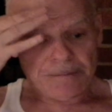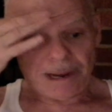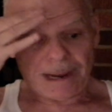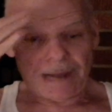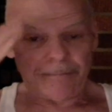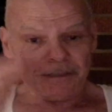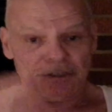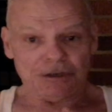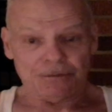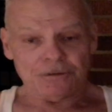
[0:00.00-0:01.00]
how much
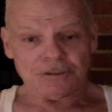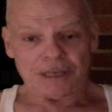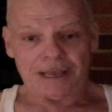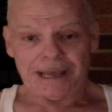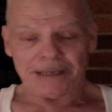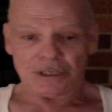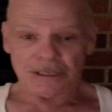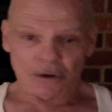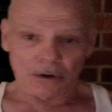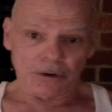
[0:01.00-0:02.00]
difference I actually
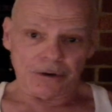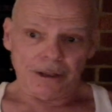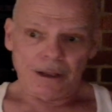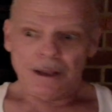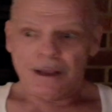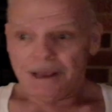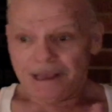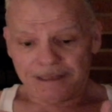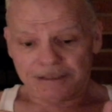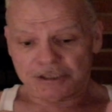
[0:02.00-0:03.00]
heard.
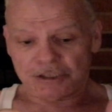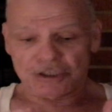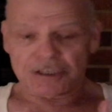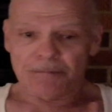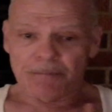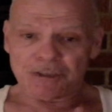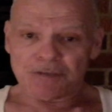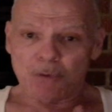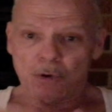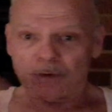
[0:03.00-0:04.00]
It's just a much
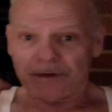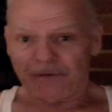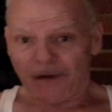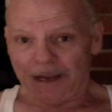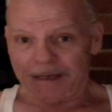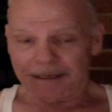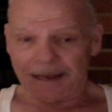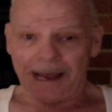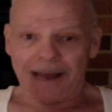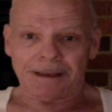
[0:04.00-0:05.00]
more refined
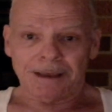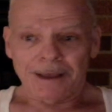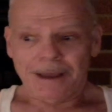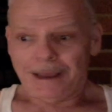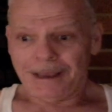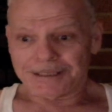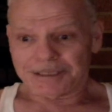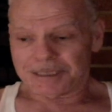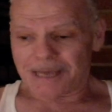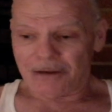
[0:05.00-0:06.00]
DAC. It
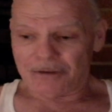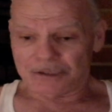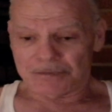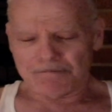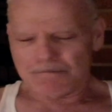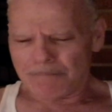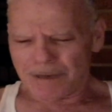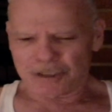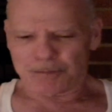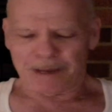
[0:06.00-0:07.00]
sounds
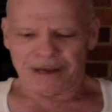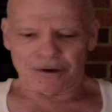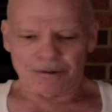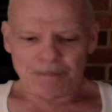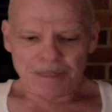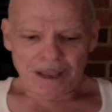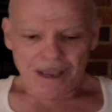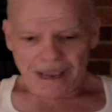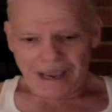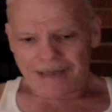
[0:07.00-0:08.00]
much better.
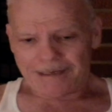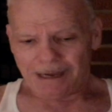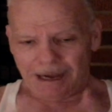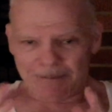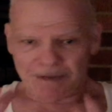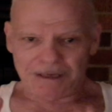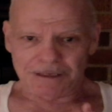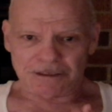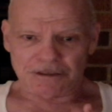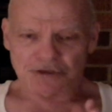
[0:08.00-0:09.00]
And I'm going
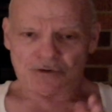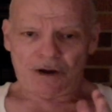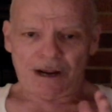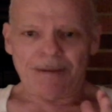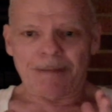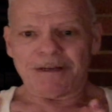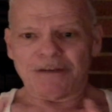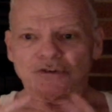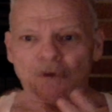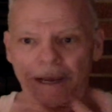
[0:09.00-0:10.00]
to
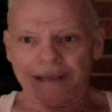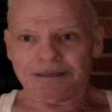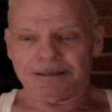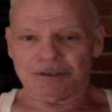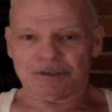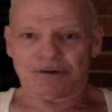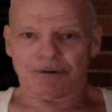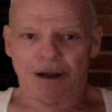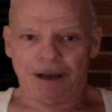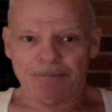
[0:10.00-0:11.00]
try to
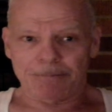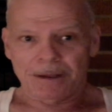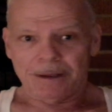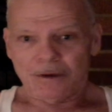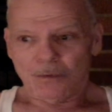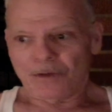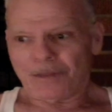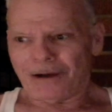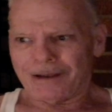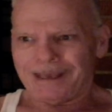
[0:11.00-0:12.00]
describe
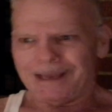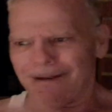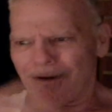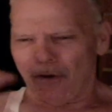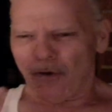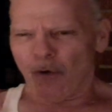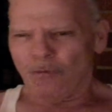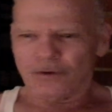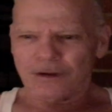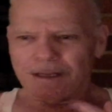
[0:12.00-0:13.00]
without getting
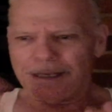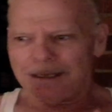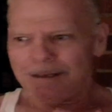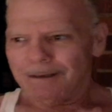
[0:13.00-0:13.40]
overly